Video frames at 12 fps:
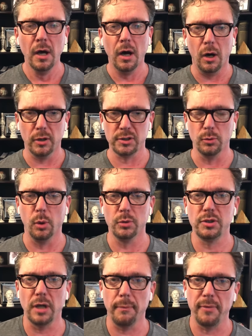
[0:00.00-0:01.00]
Also on
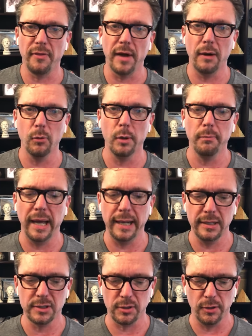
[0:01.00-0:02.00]
Stop the Thyroid
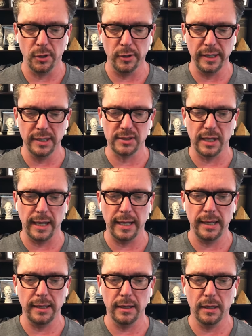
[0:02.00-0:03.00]
Madness, there is a,